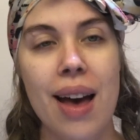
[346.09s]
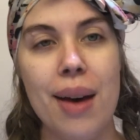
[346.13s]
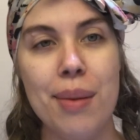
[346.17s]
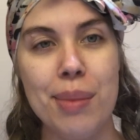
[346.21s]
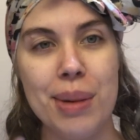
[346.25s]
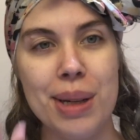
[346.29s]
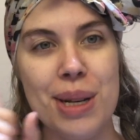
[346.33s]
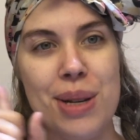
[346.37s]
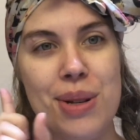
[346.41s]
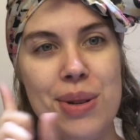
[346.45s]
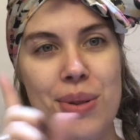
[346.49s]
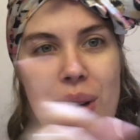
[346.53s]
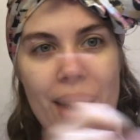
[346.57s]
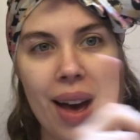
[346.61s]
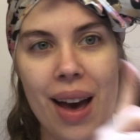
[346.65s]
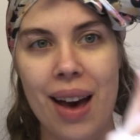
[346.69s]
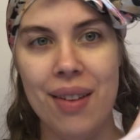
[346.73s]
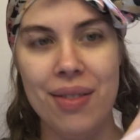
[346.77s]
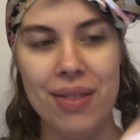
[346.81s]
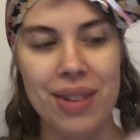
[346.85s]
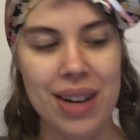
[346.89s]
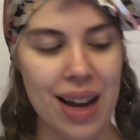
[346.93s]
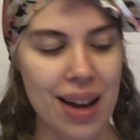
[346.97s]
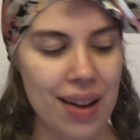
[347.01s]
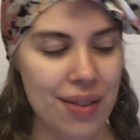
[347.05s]
I'm gonna do
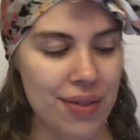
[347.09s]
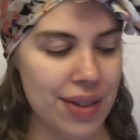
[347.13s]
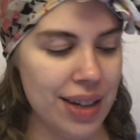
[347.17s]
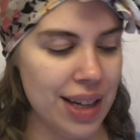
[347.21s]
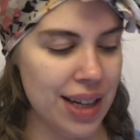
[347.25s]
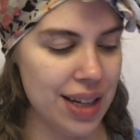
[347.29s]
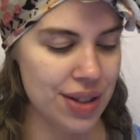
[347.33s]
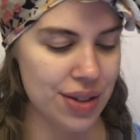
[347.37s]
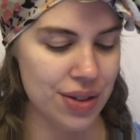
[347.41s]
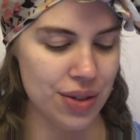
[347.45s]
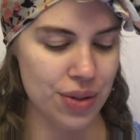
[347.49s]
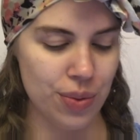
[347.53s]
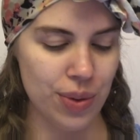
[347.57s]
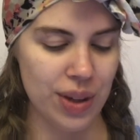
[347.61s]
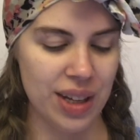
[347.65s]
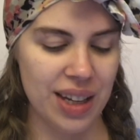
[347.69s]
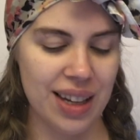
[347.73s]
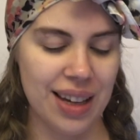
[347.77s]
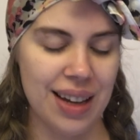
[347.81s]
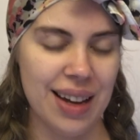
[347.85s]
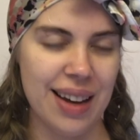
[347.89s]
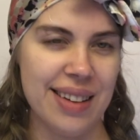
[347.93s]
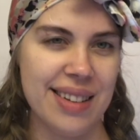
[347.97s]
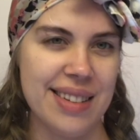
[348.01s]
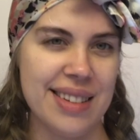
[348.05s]
half and half again so we can
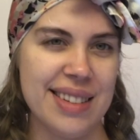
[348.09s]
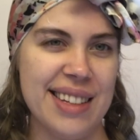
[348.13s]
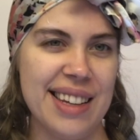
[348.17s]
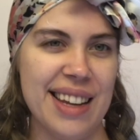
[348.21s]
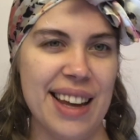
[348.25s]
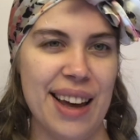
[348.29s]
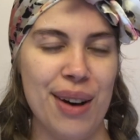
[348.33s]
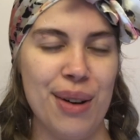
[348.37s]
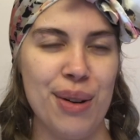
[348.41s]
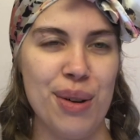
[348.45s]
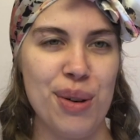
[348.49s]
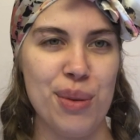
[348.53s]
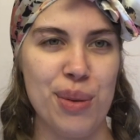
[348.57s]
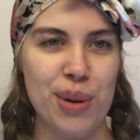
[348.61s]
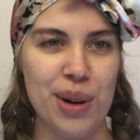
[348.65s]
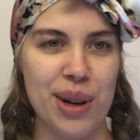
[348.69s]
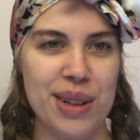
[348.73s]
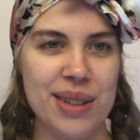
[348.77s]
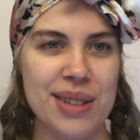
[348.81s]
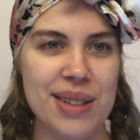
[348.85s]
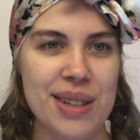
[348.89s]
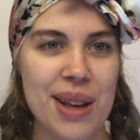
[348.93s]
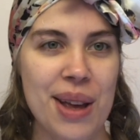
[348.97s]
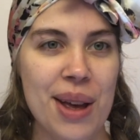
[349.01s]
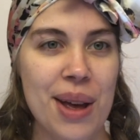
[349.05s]
kind of see how it
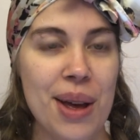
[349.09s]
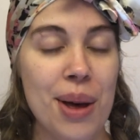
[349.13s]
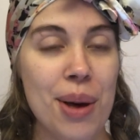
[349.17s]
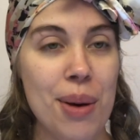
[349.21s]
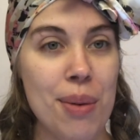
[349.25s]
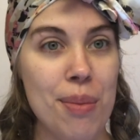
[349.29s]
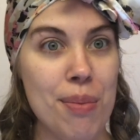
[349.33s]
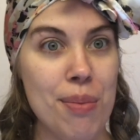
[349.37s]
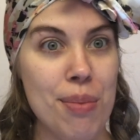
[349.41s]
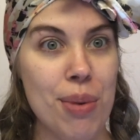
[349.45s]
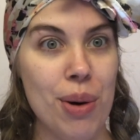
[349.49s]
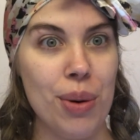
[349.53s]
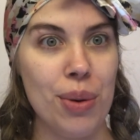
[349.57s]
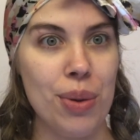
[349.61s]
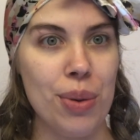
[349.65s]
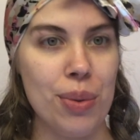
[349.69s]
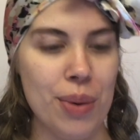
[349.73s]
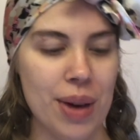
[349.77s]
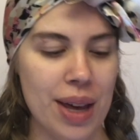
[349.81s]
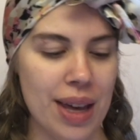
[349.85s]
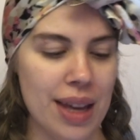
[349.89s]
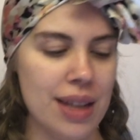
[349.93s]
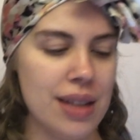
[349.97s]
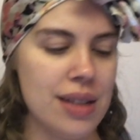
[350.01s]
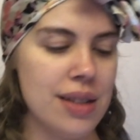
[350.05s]
works both
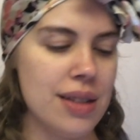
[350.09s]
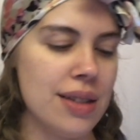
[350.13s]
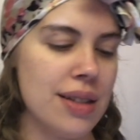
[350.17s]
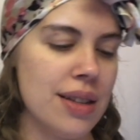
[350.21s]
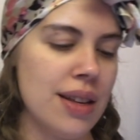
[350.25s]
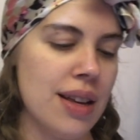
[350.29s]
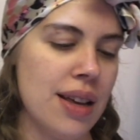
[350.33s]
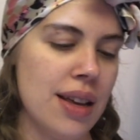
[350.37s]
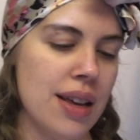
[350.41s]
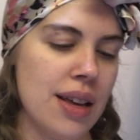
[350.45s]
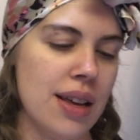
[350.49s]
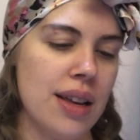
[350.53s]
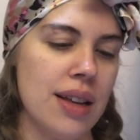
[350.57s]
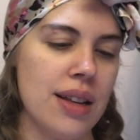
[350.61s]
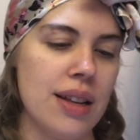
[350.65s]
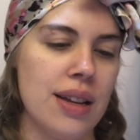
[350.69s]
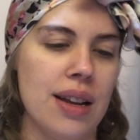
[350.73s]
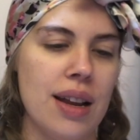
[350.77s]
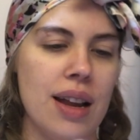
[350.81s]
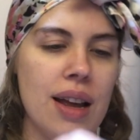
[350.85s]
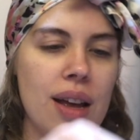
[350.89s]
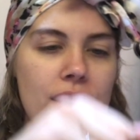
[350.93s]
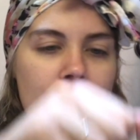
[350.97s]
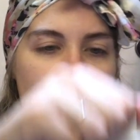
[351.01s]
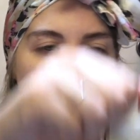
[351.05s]
ways.
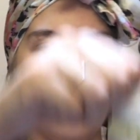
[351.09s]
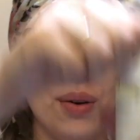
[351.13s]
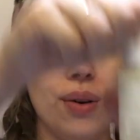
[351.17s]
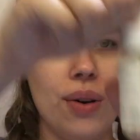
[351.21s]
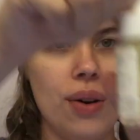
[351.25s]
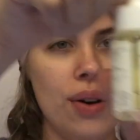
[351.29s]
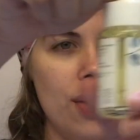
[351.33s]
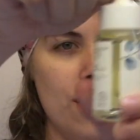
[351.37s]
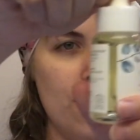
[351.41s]
Now,